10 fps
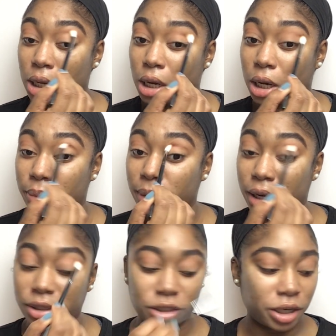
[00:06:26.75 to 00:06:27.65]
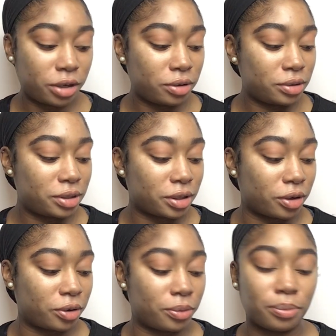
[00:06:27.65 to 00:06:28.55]
eyeshadows,
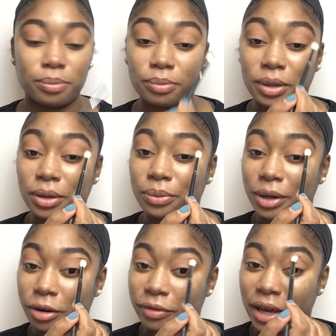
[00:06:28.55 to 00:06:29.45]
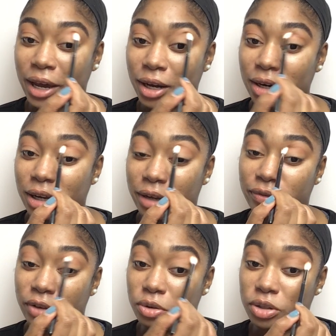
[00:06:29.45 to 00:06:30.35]
so be aware of that if
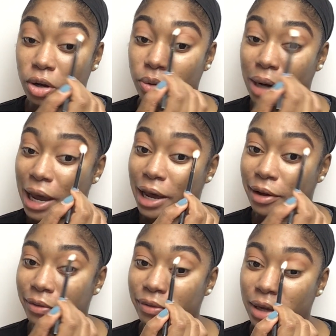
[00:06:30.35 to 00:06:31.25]
you don't have